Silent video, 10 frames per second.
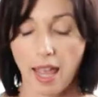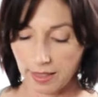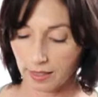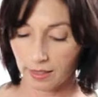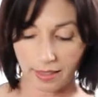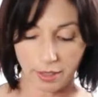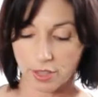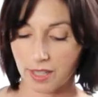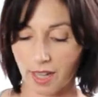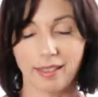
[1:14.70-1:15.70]
and it'll
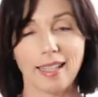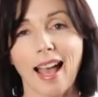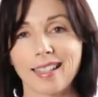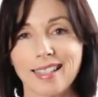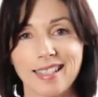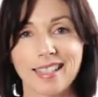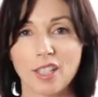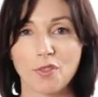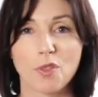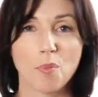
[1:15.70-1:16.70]
intersect the axes at
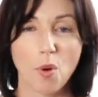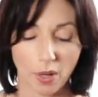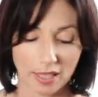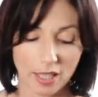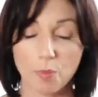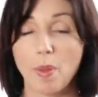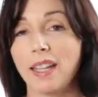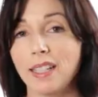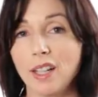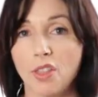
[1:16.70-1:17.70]
different points
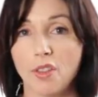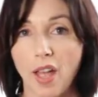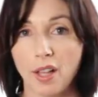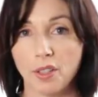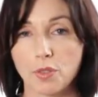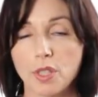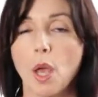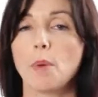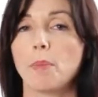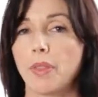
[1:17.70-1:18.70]
depending on the values,
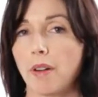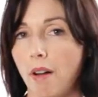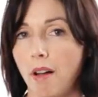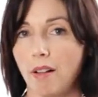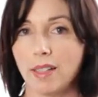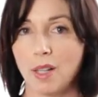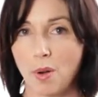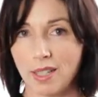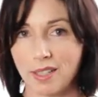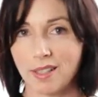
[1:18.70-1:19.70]
but they're all
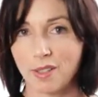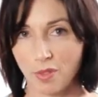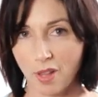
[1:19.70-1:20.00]
equations of